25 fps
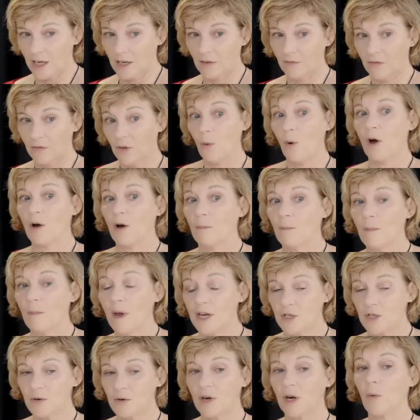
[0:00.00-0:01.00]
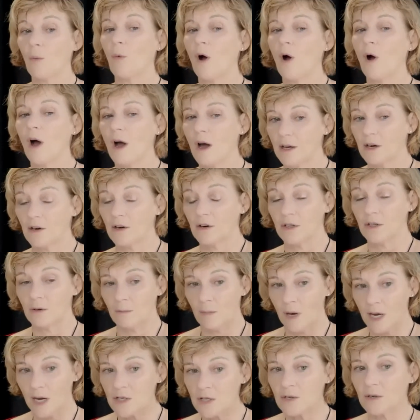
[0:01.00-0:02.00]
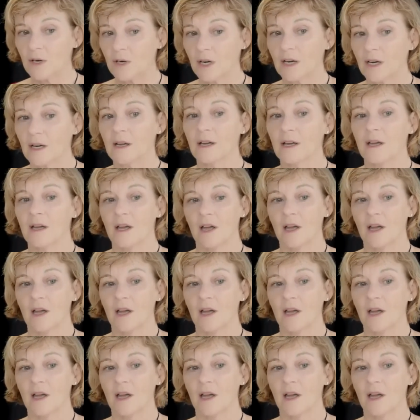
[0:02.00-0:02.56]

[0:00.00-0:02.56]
If you are measuring, why are you measuring?